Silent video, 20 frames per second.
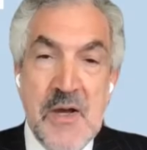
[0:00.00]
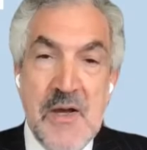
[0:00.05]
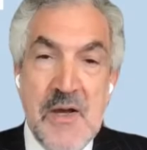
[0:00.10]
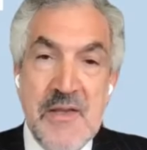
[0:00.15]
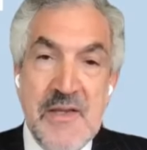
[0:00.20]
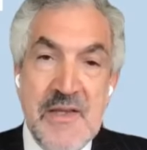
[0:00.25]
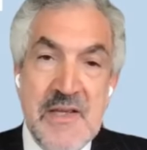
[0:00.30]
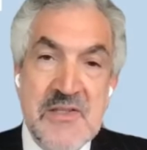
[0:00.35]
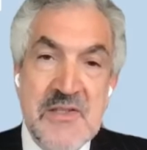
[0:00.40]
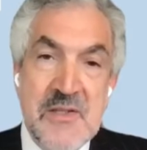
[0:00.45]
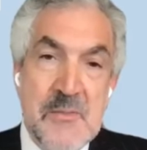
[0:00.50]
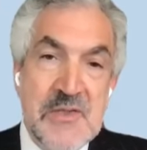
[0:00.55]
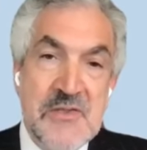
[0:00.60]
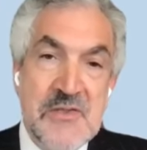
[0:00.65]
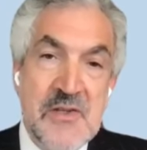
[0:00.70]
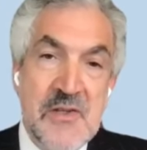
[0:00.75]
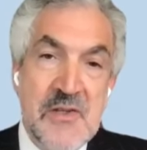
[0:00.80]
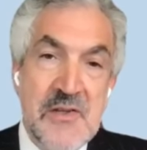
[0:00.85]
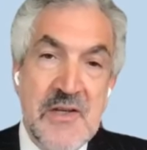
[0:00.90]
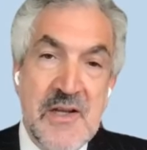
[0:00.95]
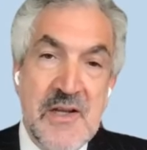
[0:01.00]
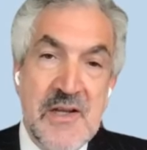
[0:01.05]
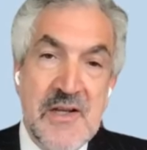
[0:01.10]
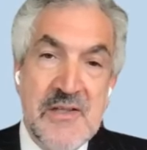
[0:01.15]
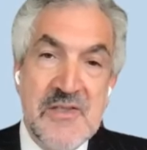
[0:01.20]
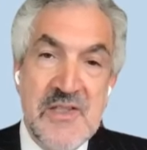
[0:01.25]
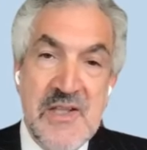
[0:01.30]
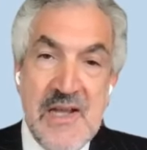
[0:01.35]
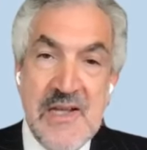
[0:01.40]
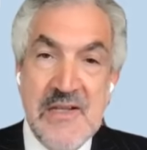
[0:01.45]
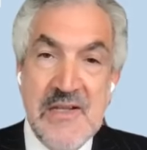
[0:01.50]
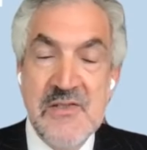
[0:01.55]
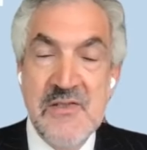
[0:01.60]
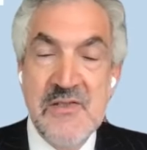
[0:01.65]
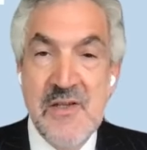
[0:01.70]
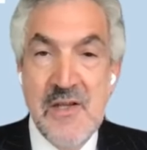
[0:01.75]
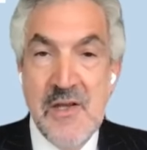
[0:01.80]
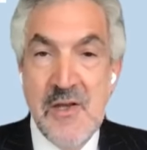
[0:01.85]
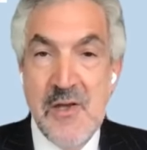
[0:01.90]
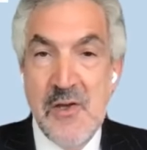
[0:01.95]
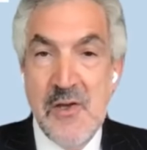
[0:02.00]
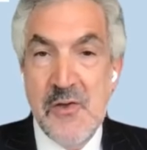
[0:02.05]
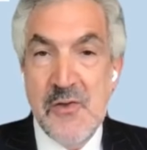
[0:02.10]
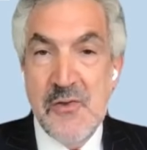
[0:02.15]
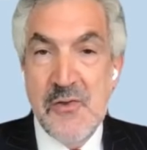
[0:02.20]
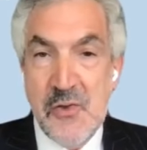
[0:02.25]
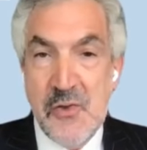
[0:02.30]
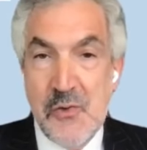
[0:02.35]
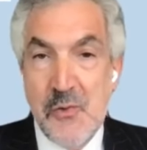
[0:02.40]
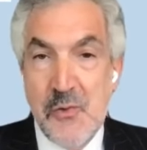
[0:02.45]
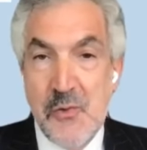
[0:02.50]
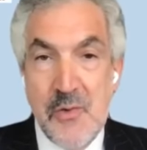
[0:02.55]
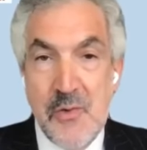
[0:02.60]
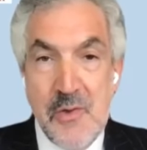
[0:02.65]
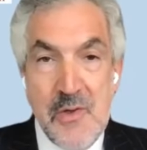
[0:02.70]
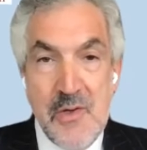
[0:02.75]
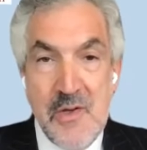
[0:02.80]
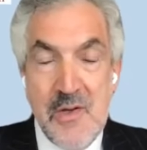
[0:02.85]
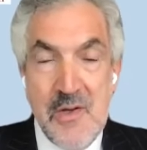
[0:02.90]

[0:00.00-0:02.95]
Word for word: by the Islamists on the United States to